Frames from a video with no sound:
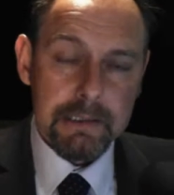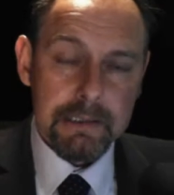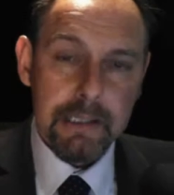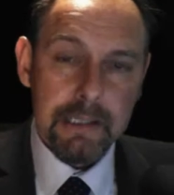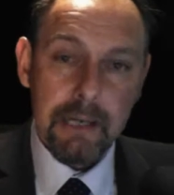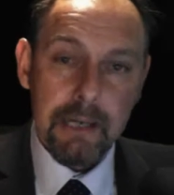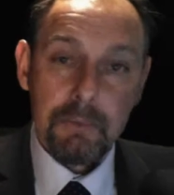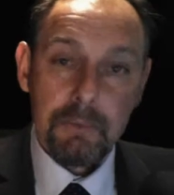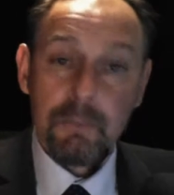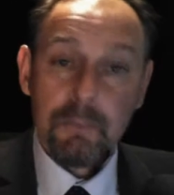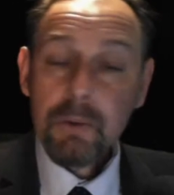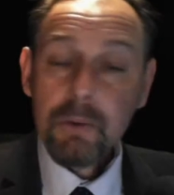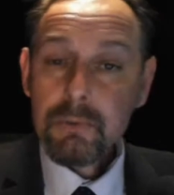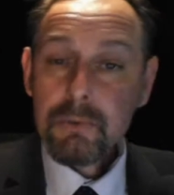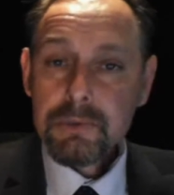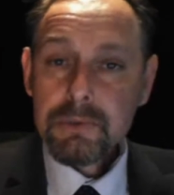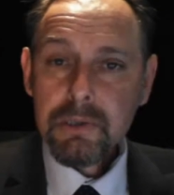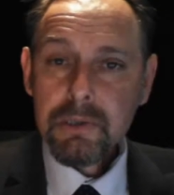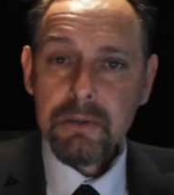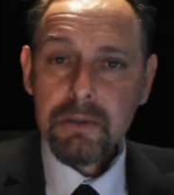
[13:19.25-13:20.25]
Now, we're
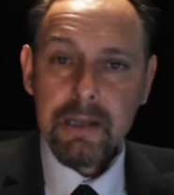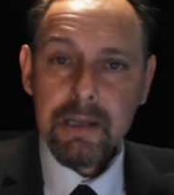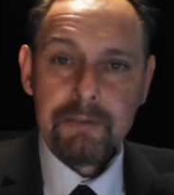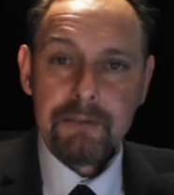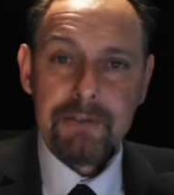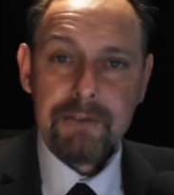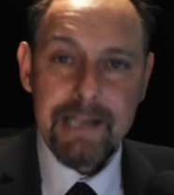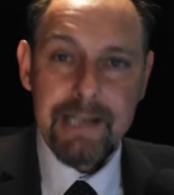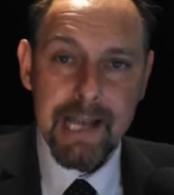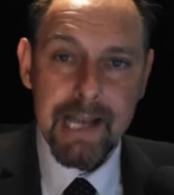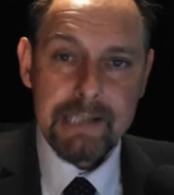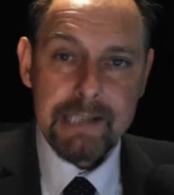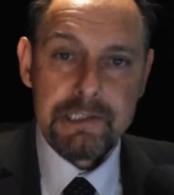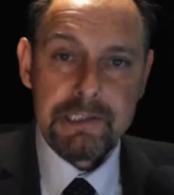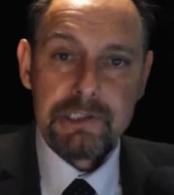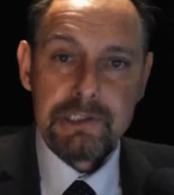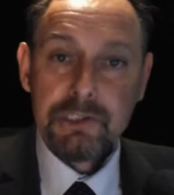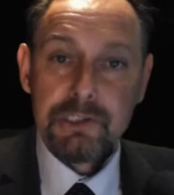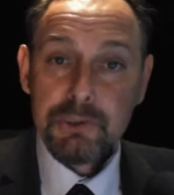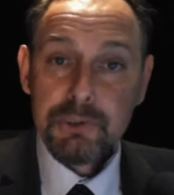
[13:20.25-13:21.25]
also looking for
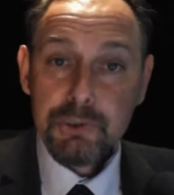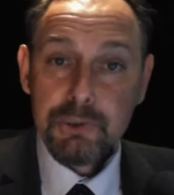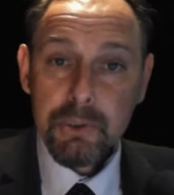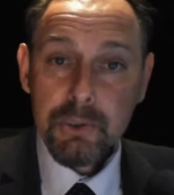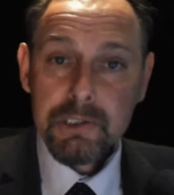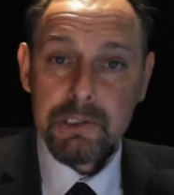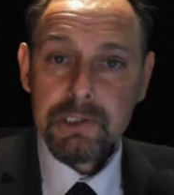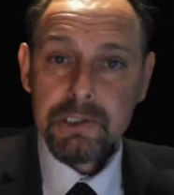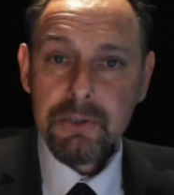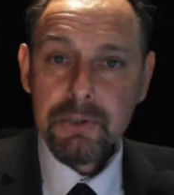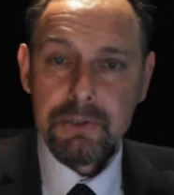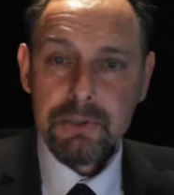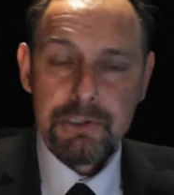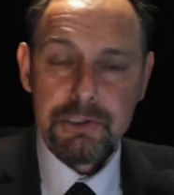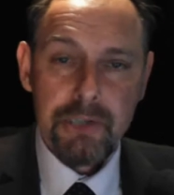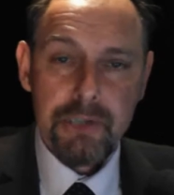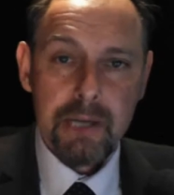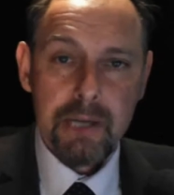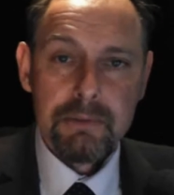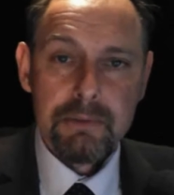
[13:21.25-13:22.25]
guests to join us on the
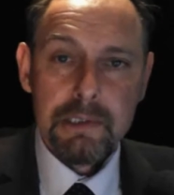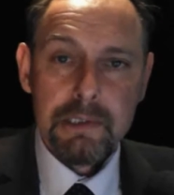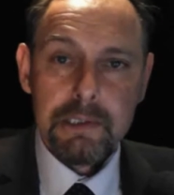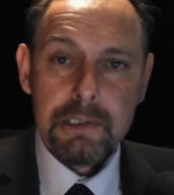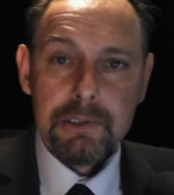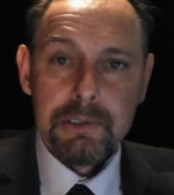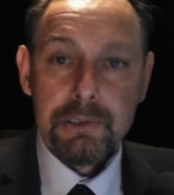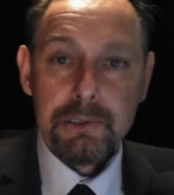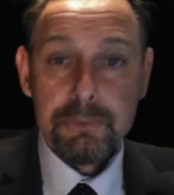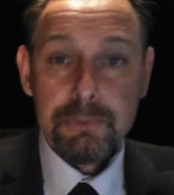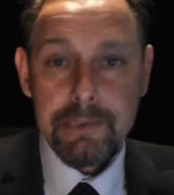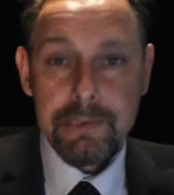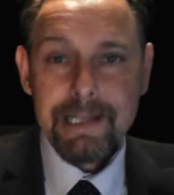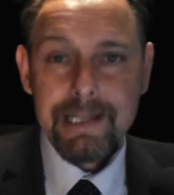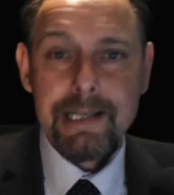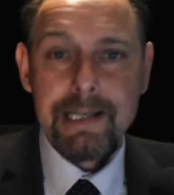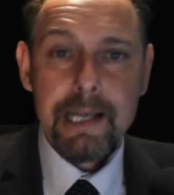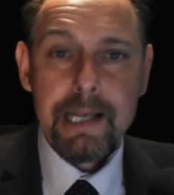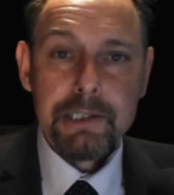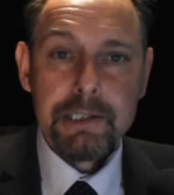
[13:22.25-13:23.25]
show. You'll
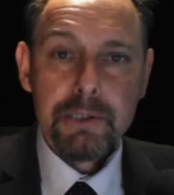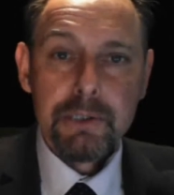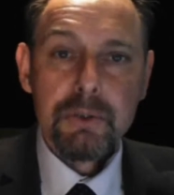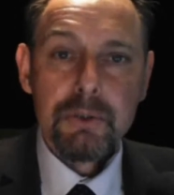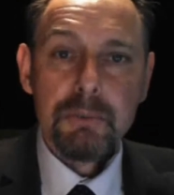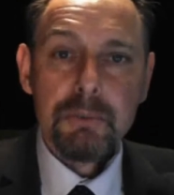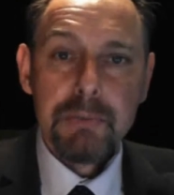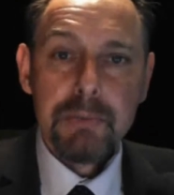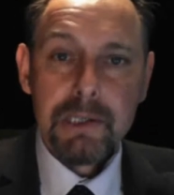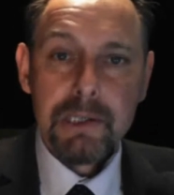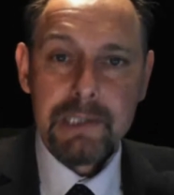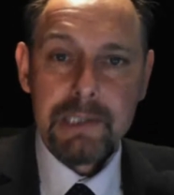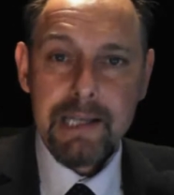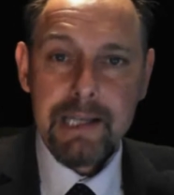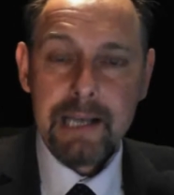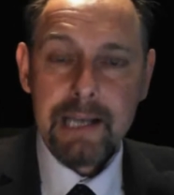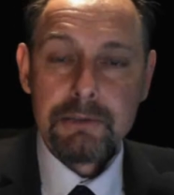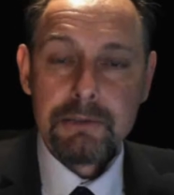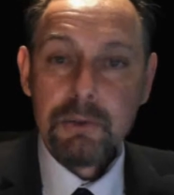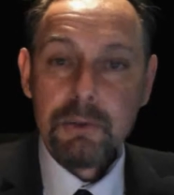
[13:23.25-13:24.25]
need a Google Plus
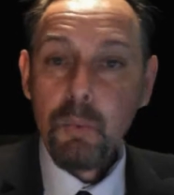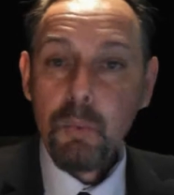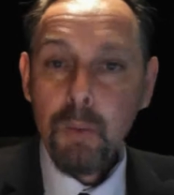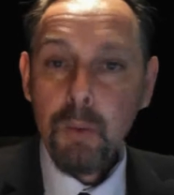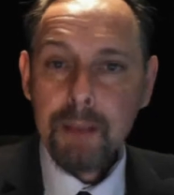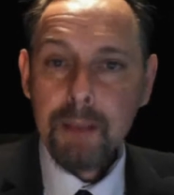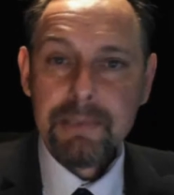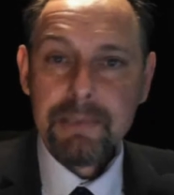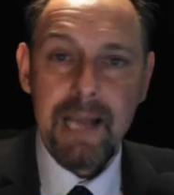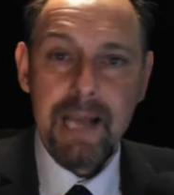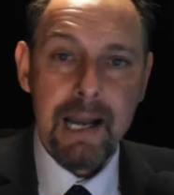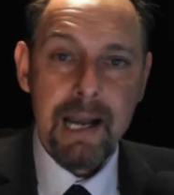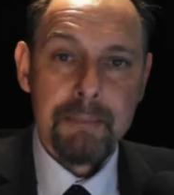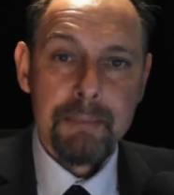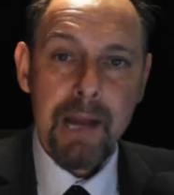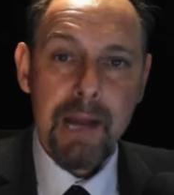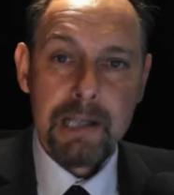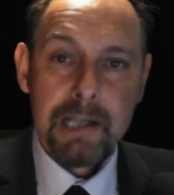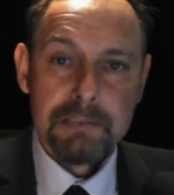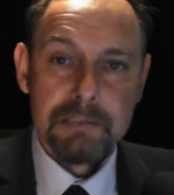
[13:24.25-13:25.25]
account,
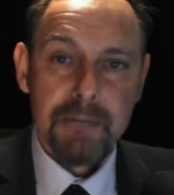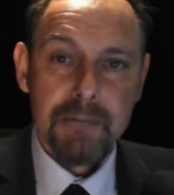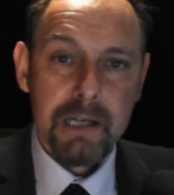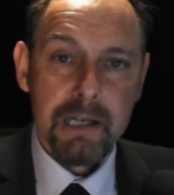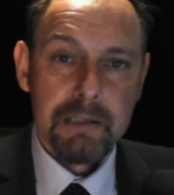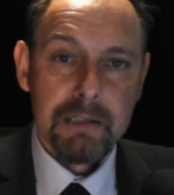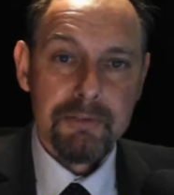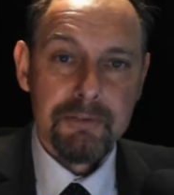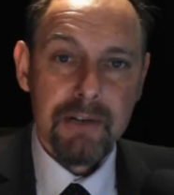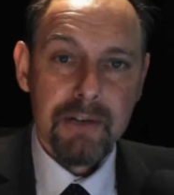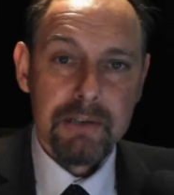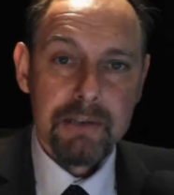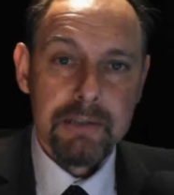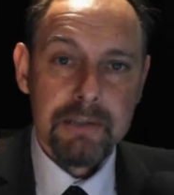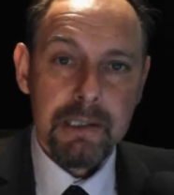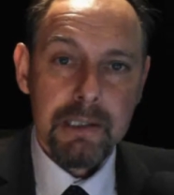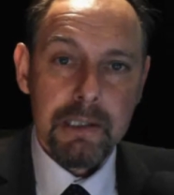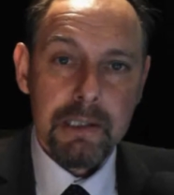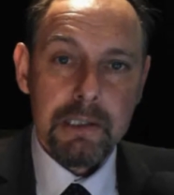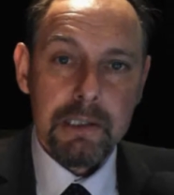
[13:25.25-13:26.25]
webcam and microphone.
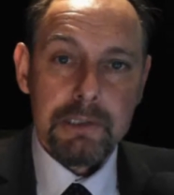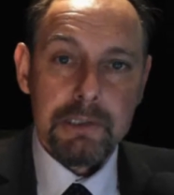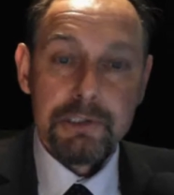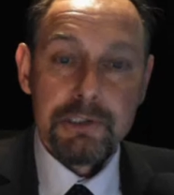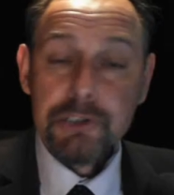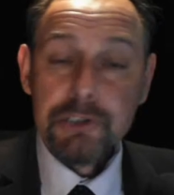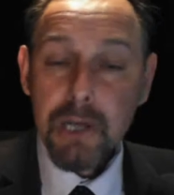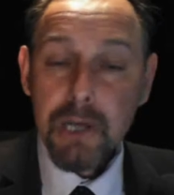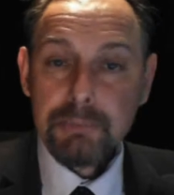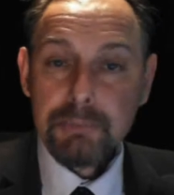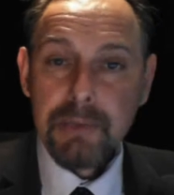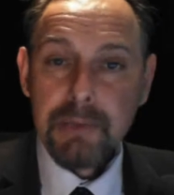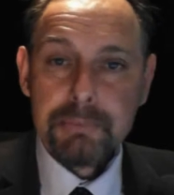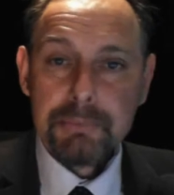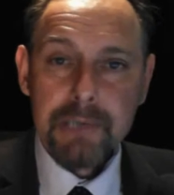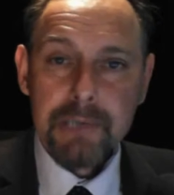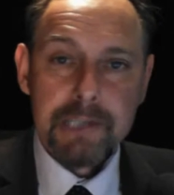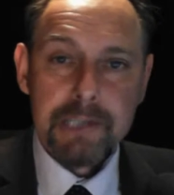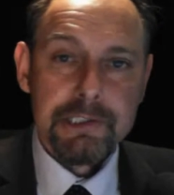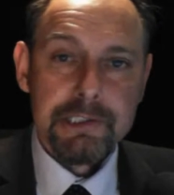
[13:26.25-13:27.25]
The show
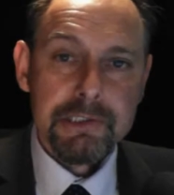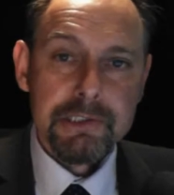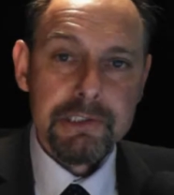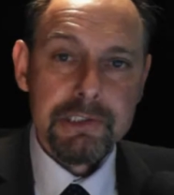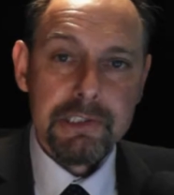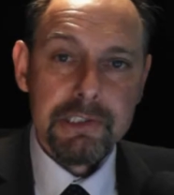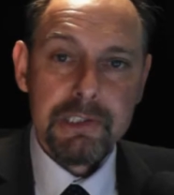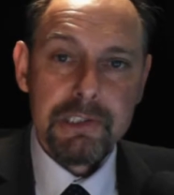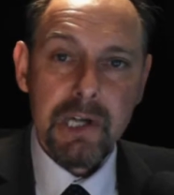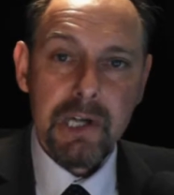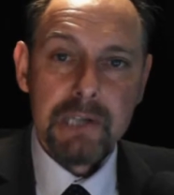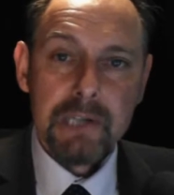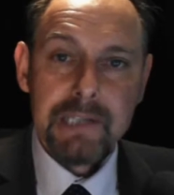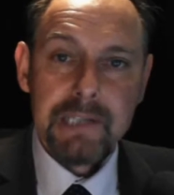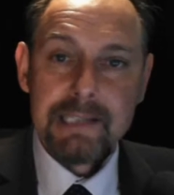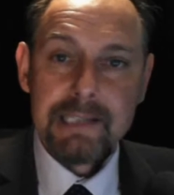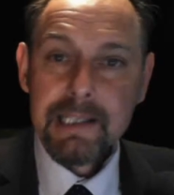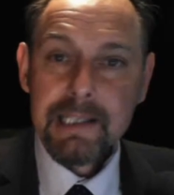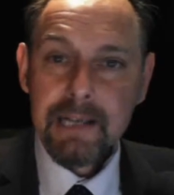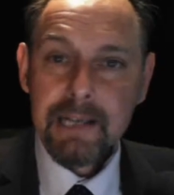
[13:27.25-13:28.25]
preparations start
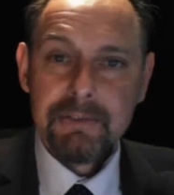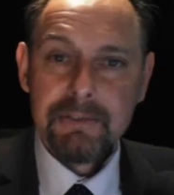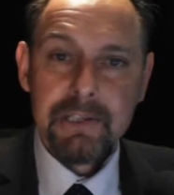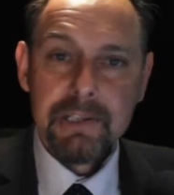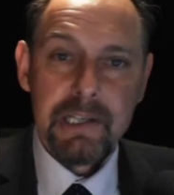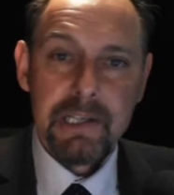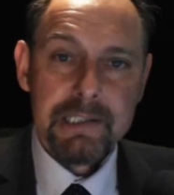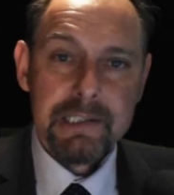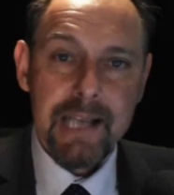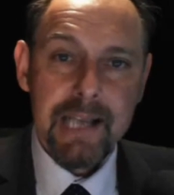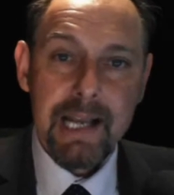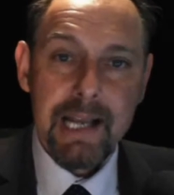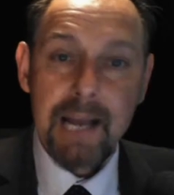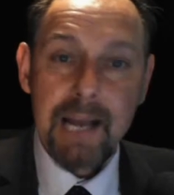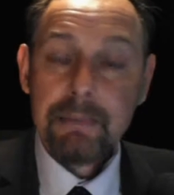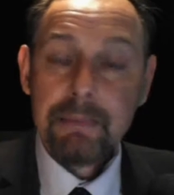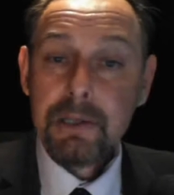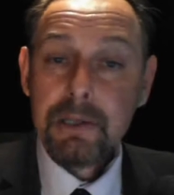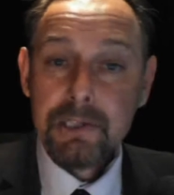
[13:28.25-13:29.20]
at 11:30 a.m.